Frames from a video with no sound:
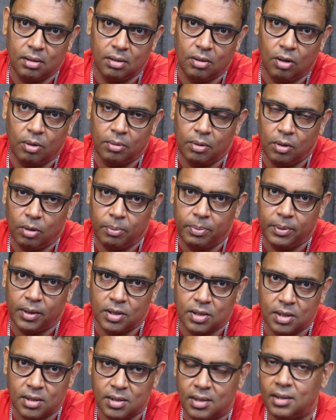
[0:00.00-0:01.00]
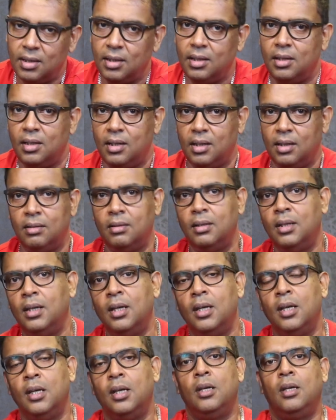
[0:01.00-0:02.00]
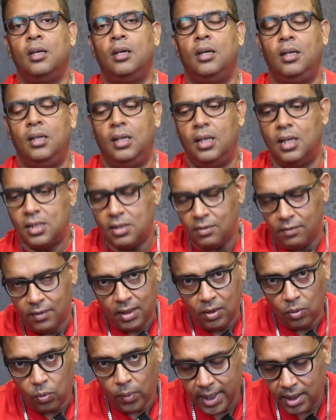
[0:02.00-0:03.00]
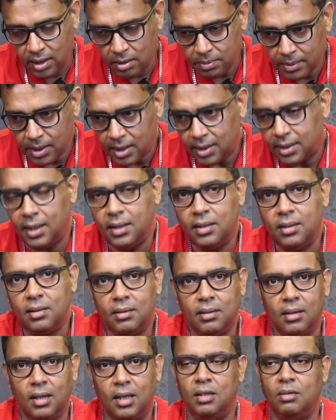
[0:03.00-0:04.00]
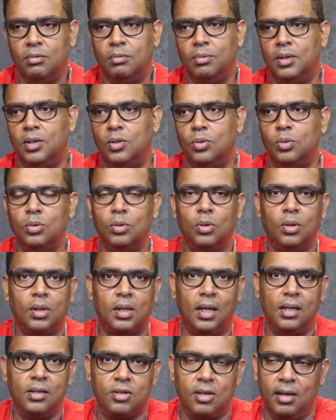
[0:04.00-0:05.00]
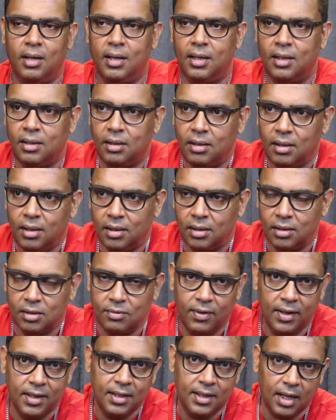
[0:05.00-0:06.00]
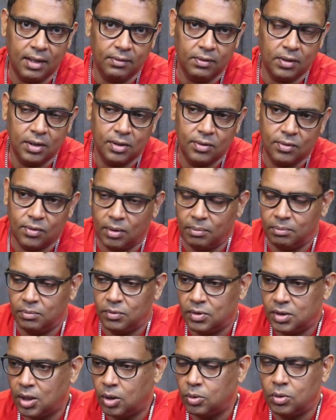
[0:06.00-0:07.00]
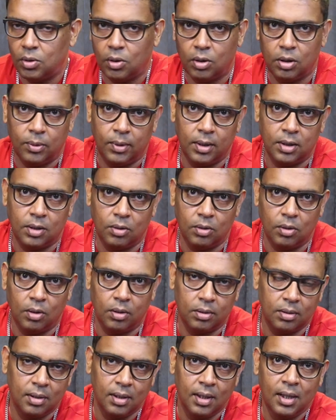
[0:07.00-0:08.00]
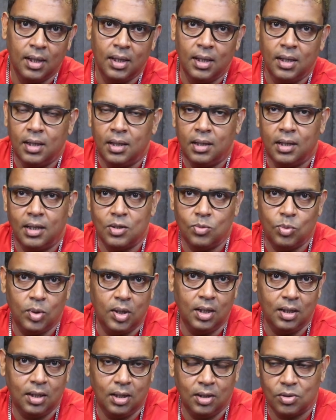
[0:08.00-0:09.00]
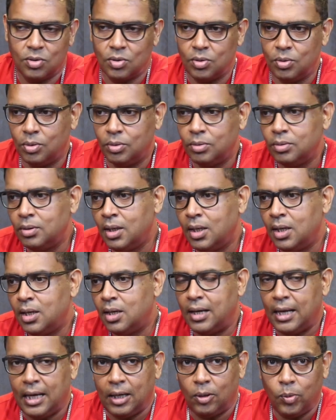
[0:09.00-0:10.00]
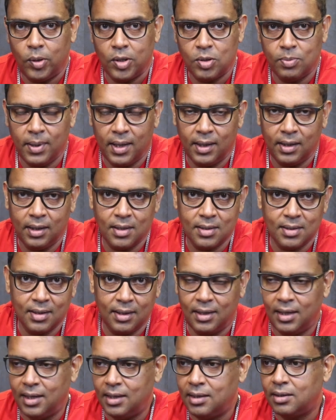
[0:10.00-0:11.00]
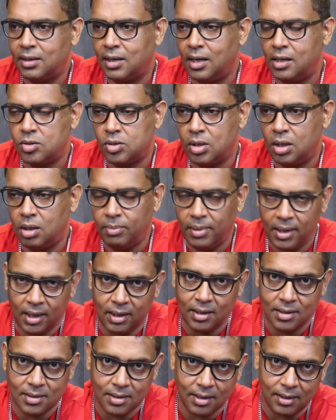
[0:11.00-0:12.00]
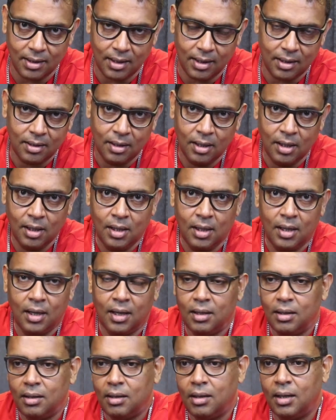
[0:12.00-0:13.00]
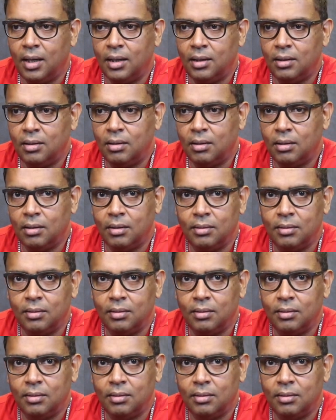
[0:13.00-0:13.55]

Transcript: operations in India. India is a very wide market, and we do know culturally it is very diverse from south all the way to north. As we Indians know, language barriers are there, cultural barriers are there, and